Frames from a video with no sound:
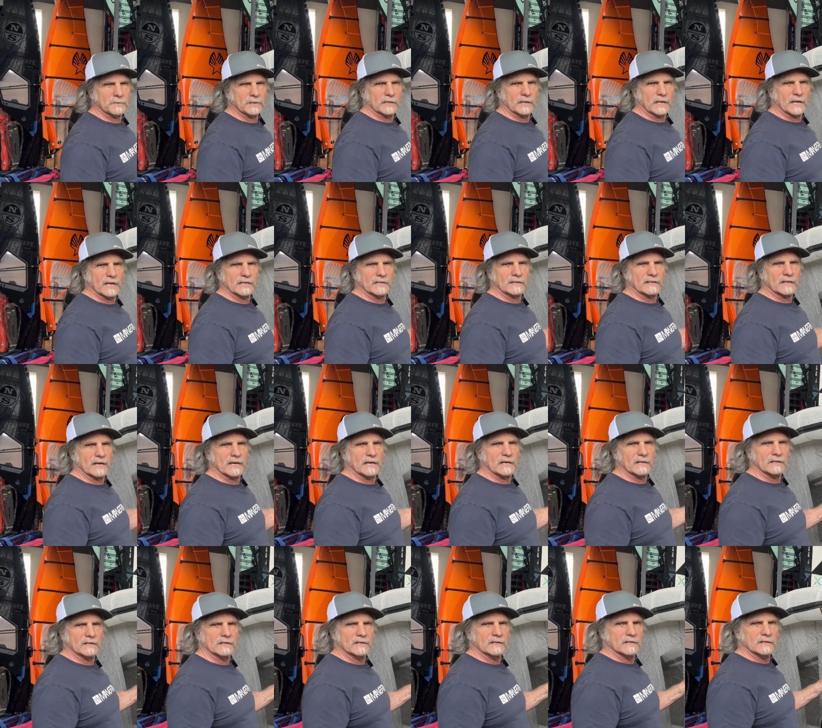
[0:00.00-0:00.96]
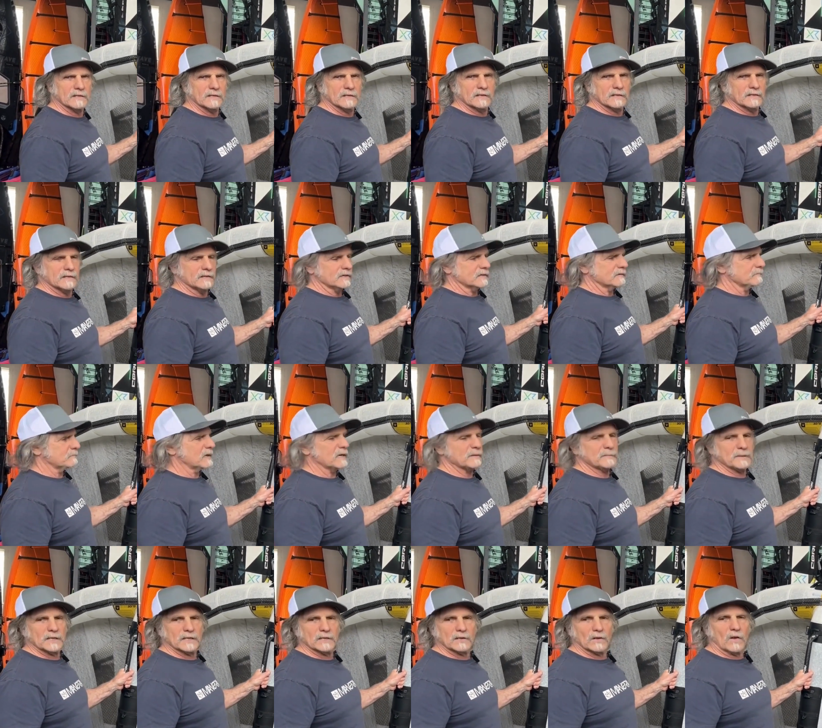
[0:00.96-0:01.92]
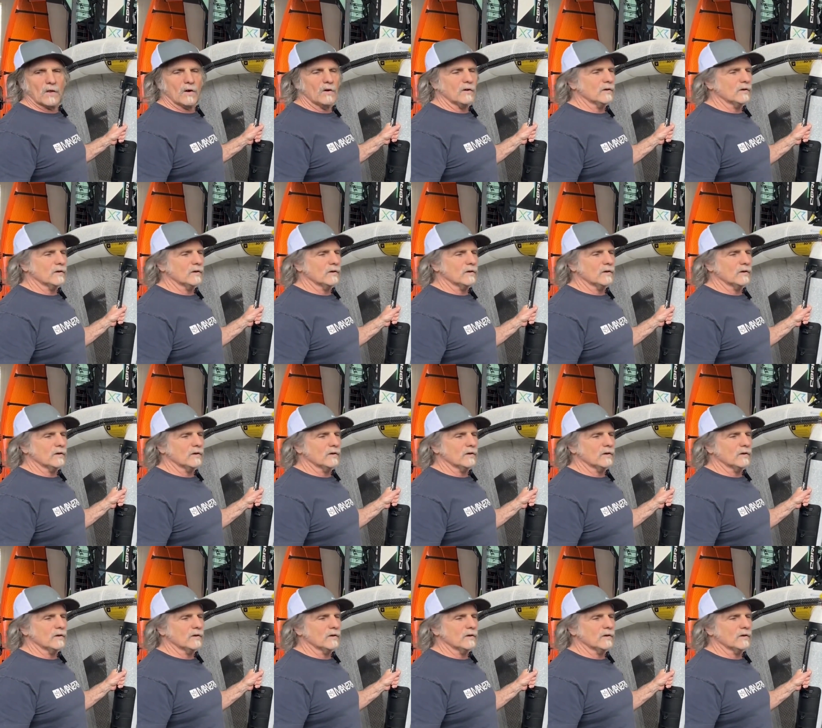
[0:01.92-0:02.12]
something like that. Maybe